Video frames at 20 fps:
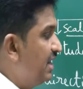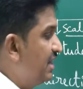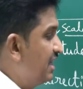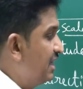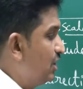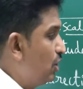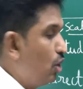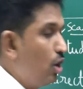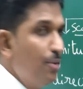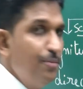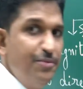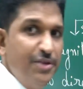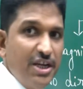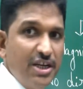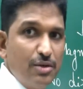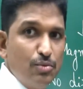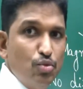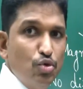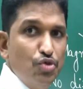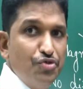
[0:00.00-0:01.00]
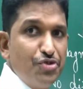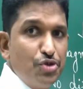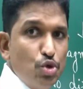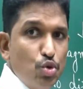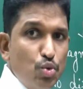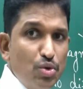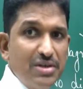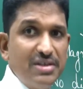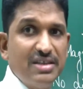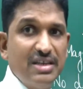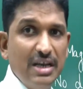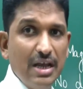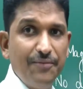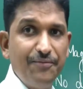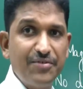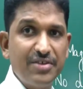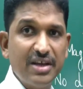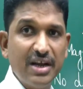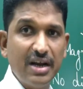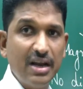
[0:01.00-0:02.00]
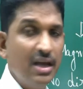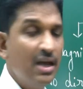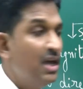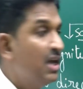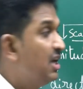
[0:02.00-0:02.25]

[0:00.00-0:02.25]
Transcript: then the object moves towards left side.